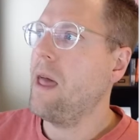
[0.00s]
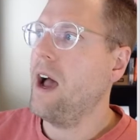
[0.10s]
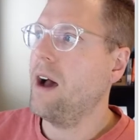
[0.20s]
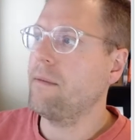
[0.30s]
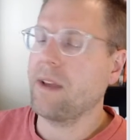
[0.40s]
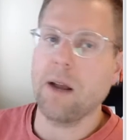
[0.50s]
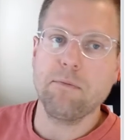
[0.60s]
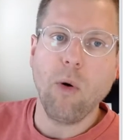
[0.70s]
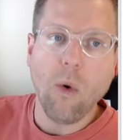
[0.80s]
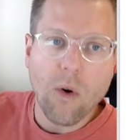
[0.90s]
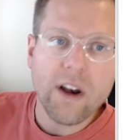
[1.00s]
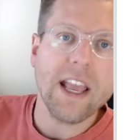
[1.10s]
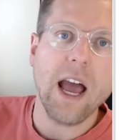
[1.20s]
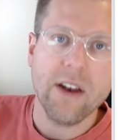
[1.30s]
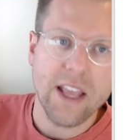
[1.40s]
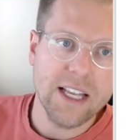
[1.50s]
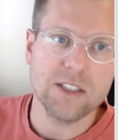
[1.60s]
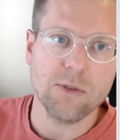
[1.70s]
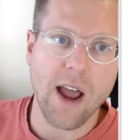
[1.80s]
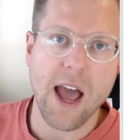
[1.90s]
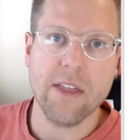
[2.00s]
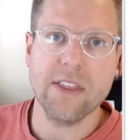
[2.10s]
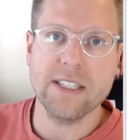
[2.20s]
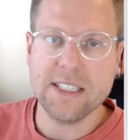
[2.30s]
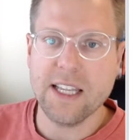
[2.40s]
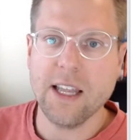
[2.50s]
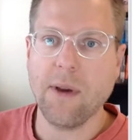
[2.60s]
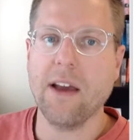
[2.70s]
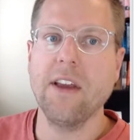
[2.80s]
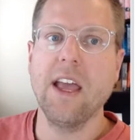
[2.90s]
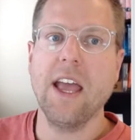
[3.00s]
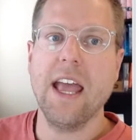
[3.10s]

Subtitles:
God pouring out his wrath, the sin that we have.